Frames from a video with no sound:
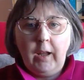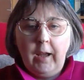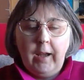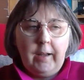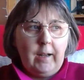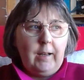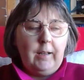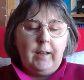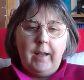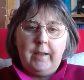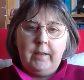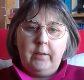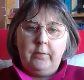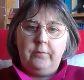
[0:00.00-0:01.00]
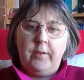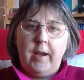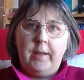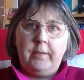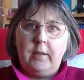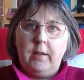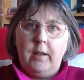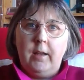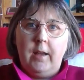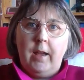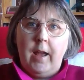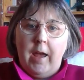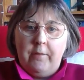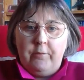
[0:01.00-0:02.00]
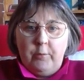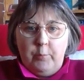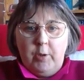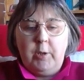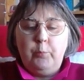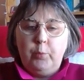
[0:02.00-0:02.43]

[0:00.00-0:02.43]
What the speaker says: I liked the fact that everybody